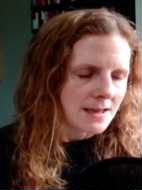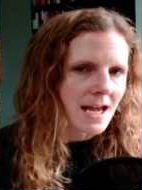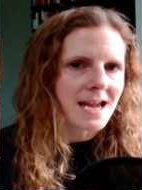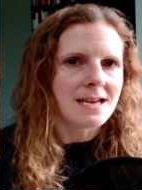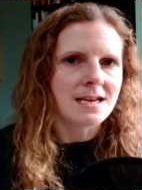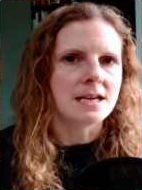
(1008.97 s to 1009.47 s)

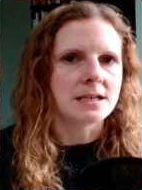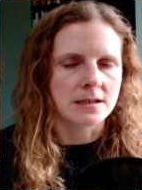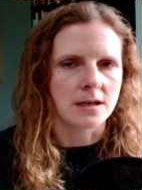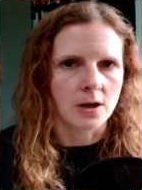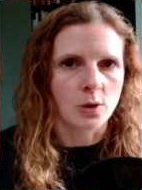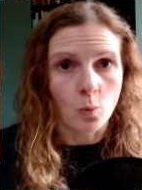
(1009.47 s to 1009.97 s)
they need
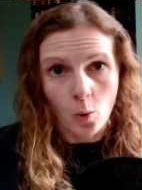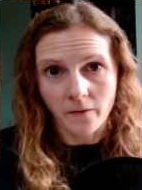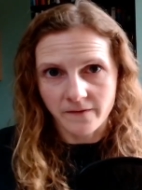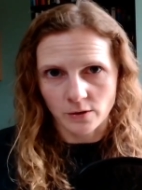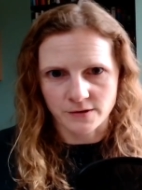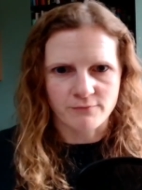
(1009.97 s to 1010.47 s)
to know
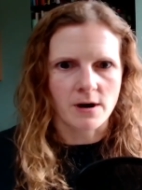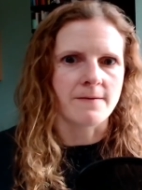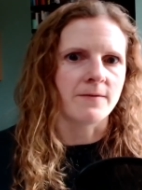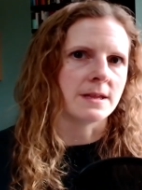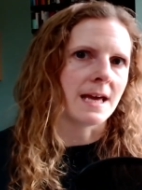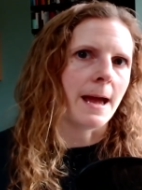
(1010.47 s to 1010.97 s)
what feels
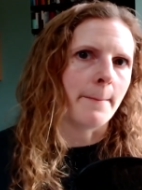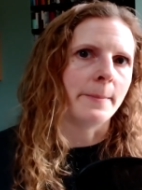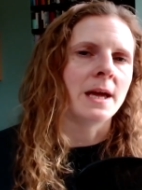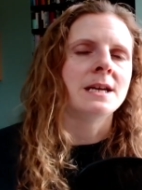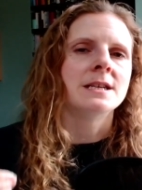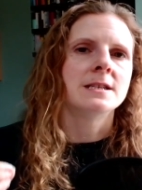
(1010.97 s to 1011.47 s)
right for
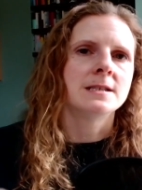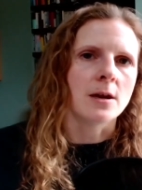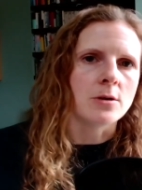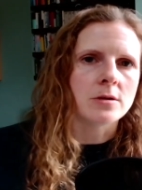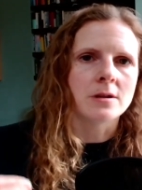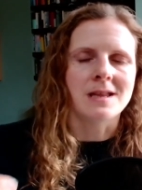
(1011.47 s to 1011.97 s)
them
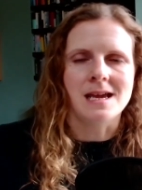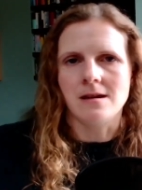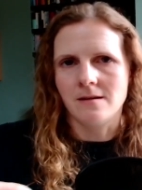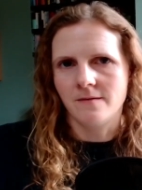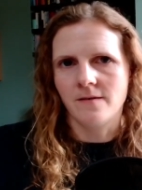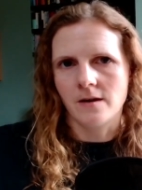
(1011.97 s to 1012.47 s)
so that they
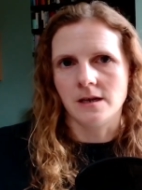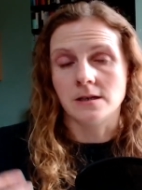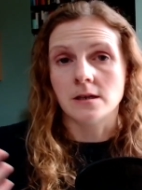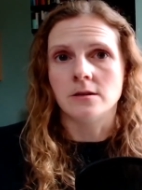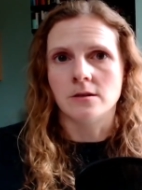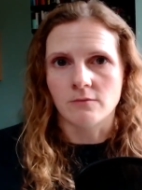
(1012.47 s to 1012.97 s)
can
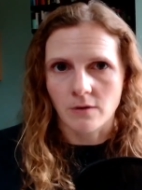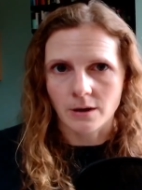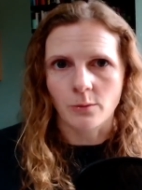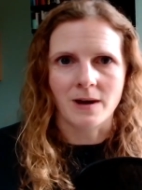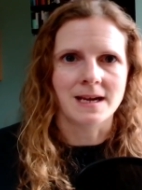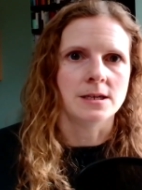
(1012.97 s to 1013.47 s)
find the
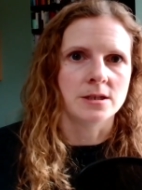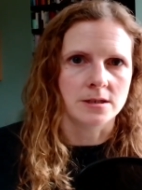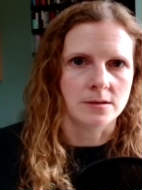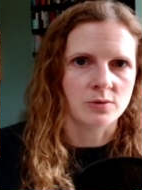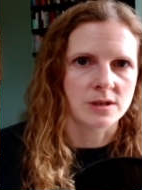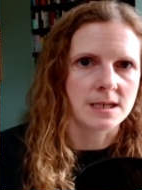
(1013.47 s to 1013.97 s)
right way
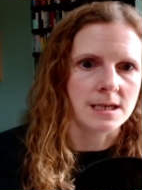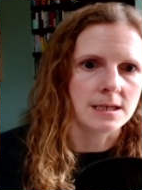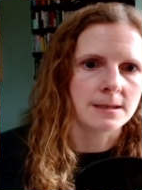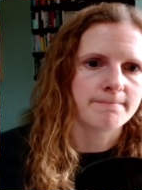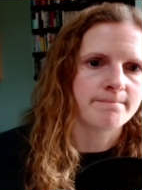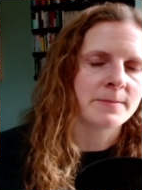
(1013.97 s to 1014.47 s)
to
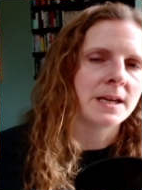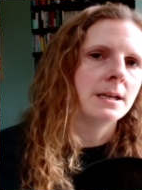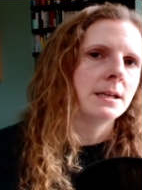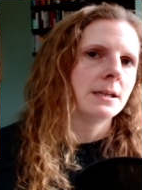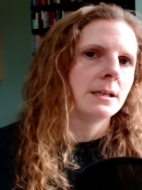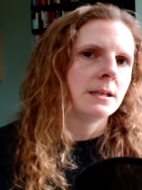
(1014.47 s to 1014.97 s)
proceed.
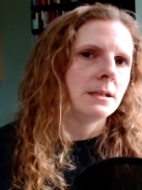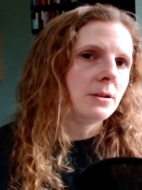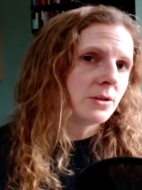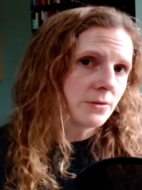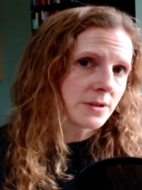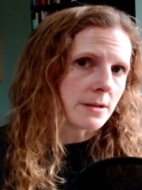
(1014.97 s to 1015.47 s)

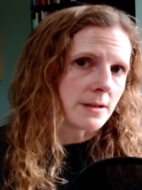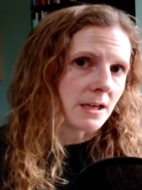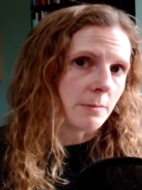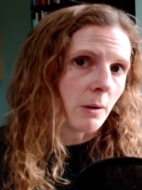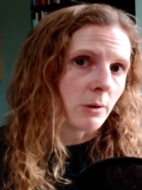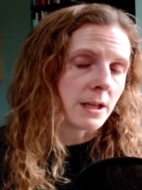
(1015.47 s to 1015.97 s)
You could also
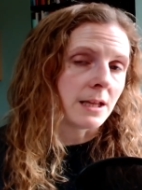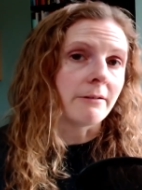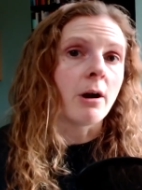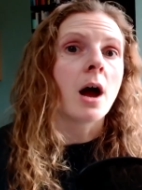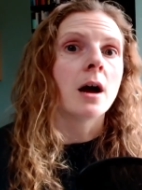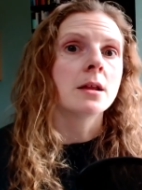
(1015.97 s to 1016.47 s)
think about whether
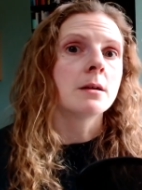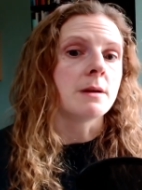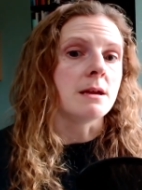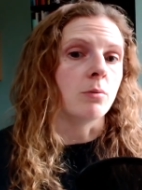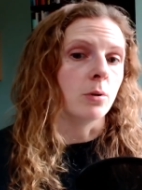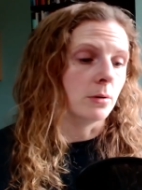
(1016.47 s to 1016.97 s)
there are other
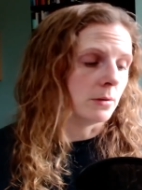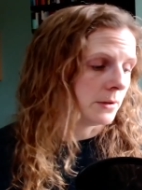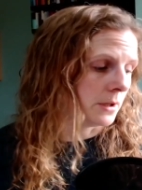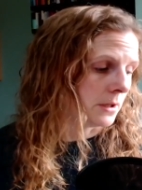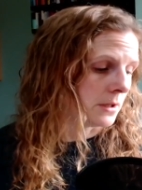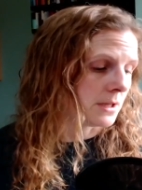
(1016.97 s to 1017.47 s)
people
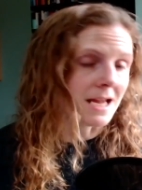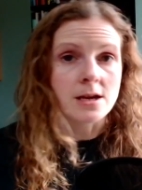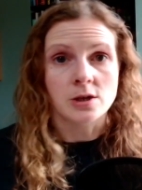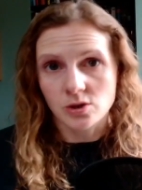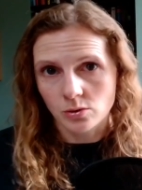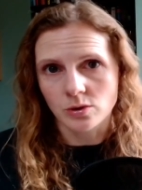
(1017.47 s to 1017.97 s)
that they
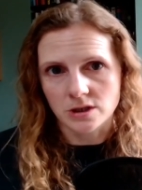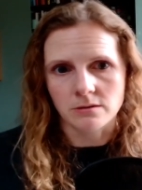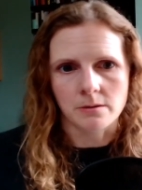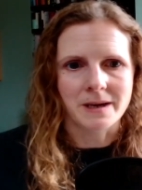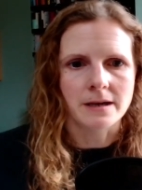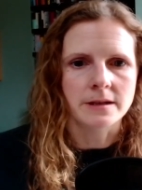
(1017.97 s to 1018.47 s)
could talk
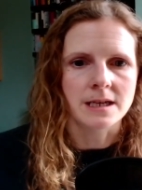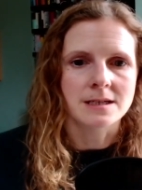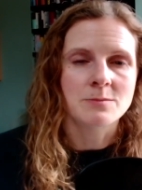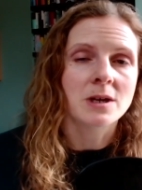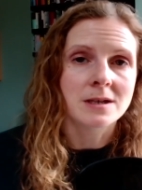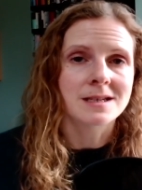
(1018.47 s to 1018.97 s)
to about
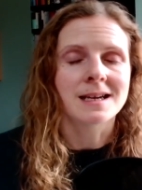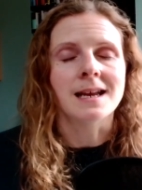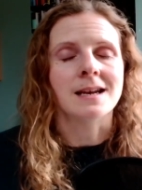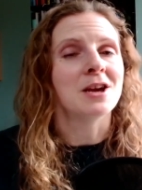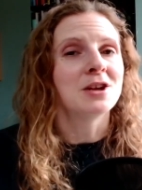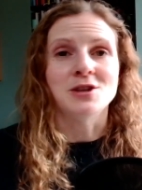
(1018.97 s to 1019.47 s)
this, because
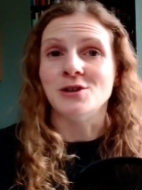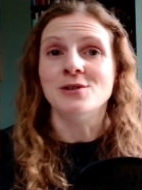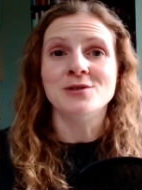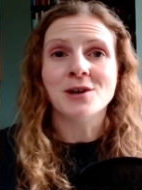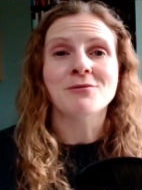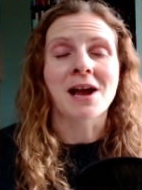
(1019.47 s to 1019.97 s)
again,
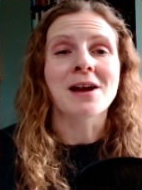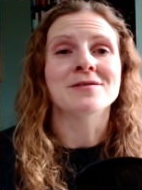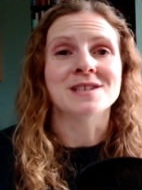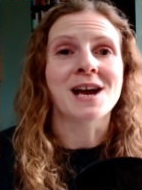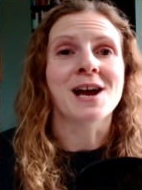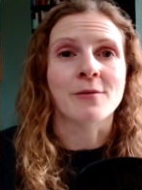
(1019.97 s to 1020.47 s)
you don't
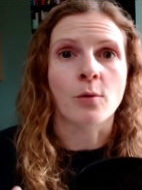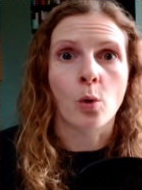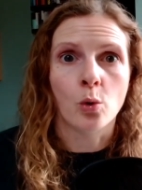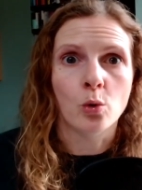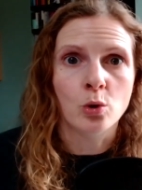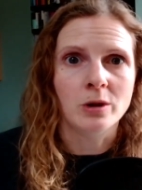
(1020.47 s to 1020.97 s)
have to have
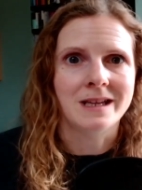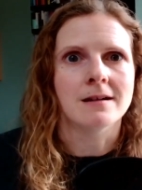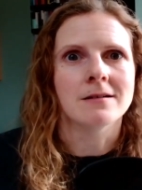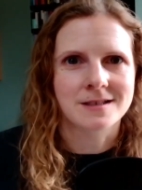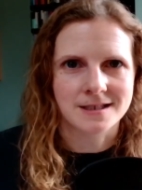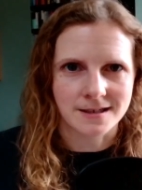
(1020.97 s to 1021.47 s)
all the
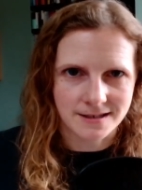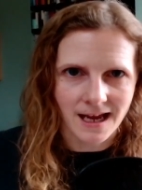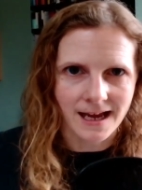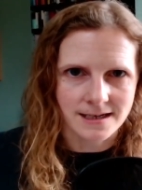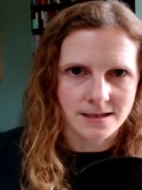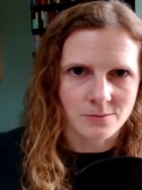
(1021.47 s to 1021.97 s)
answers
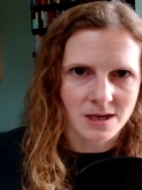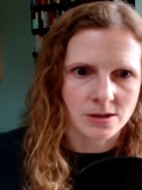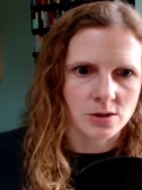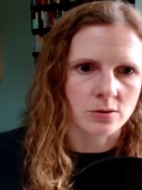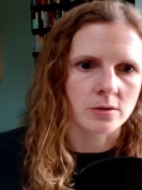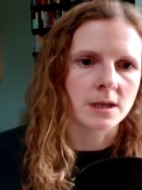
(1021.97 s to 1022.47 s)
as a
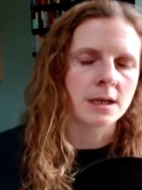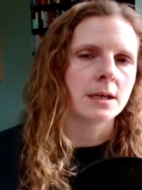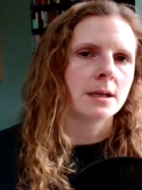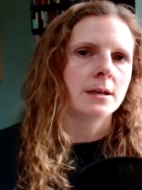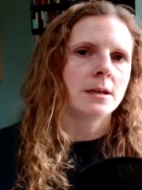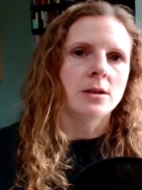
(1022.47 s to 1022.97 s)
mentor.
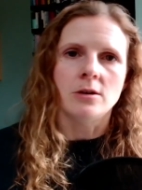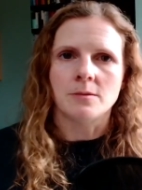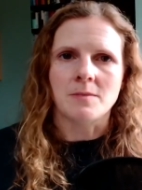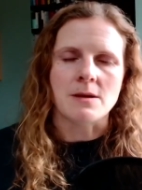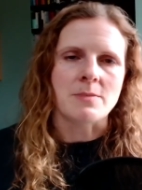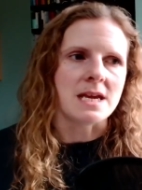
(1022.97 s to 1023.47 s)
You
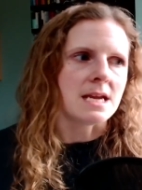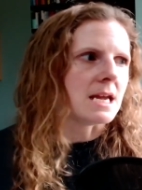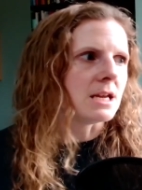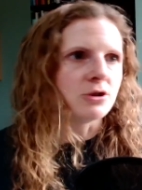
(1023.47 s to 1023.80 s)
could maybe